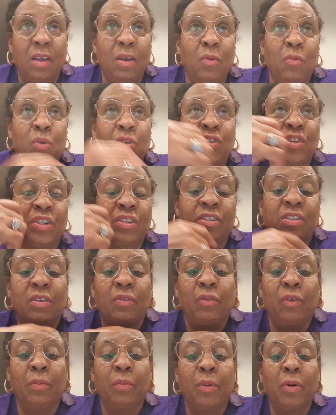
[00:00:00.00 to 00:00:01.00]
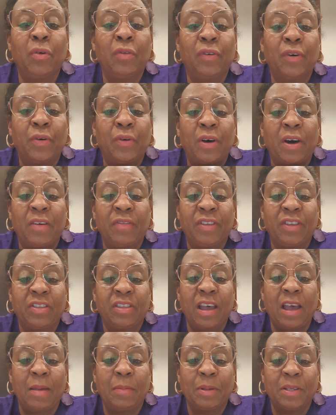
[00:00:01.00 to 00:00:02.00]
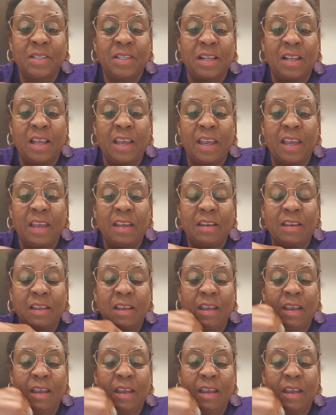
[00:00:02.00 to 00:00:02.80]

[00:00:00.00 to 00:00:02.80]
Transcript: which is the removal of the thymus gland.